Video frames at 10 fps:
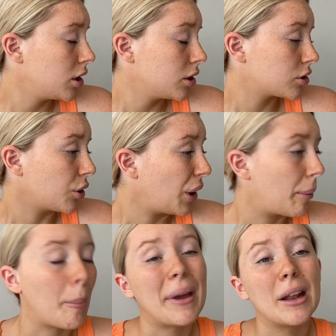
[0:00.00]
so yeah I'm a
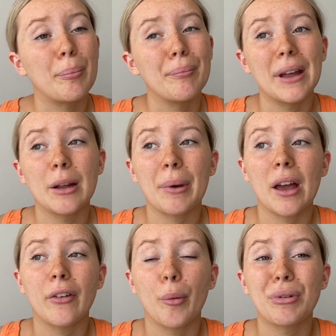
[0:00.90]
bit in a bit
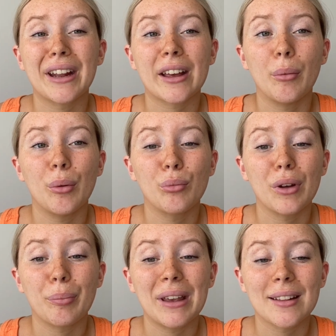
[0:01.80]
of a predicament
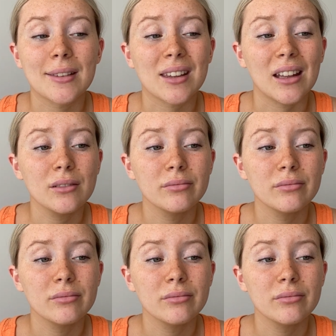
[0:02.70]
with being skinny,